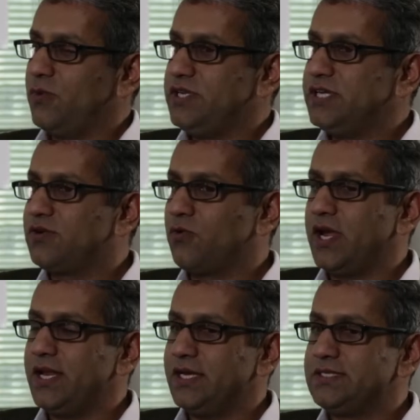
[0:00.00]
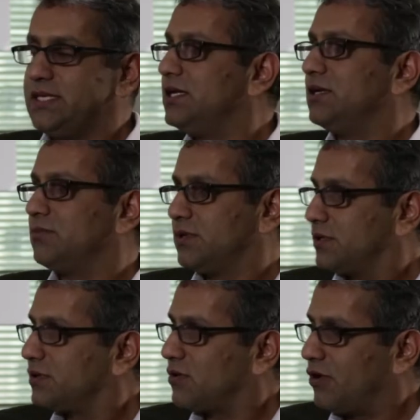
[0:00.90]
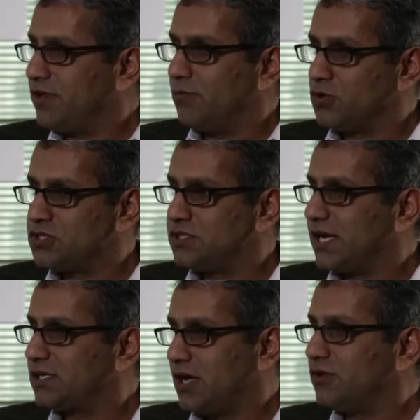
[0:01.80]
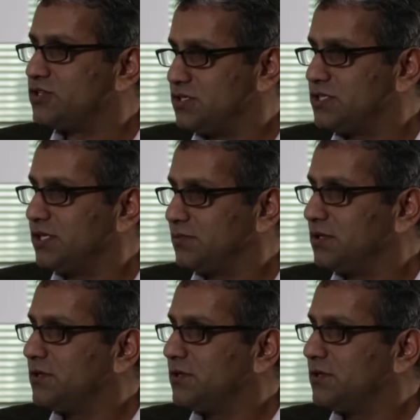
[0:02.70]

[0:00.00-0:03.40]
we did create a team called the Emerging Technologies team.